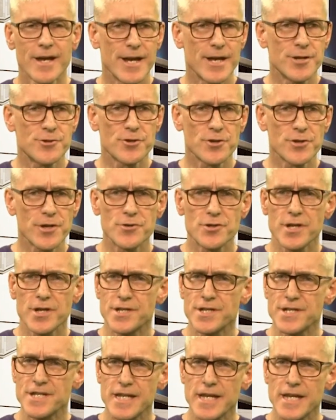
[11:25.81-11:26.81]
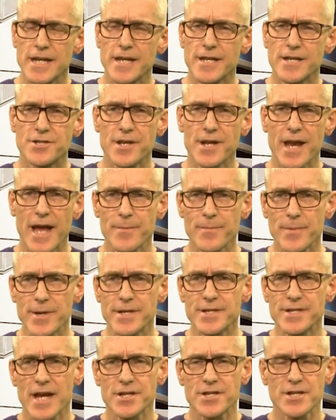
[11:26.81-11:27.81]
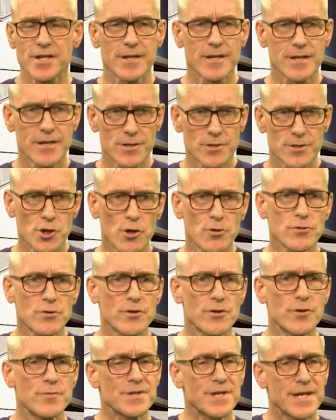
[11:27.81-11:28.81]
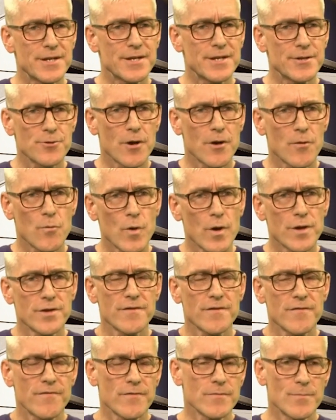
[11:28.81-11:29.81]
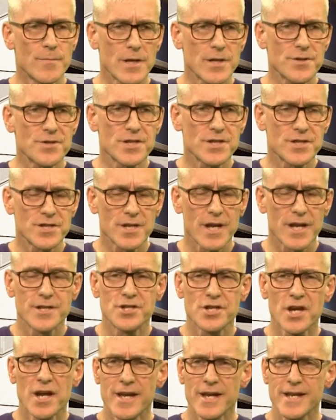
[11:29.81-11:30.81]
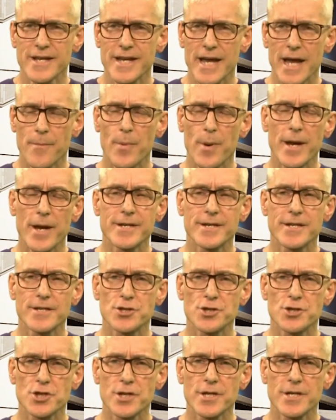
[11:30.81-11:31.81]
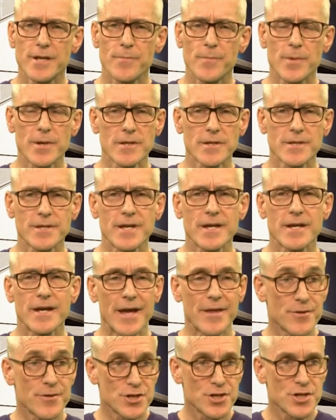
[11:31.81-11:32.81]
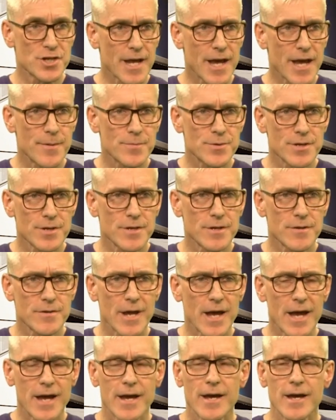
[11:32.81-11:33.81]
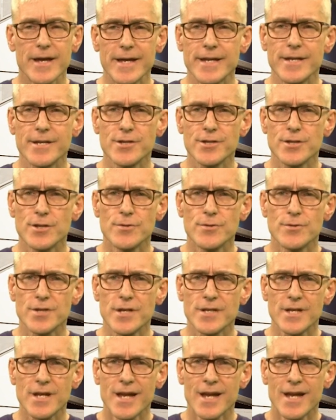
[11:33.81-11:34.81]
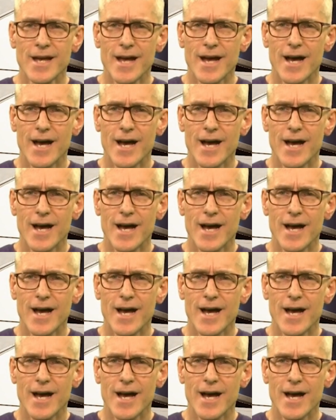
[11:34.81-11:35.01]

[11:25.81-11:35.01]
introducing seeds and A/B testing control groups into our wonderful multi-stage campaigning journey builder and the steps that it uses,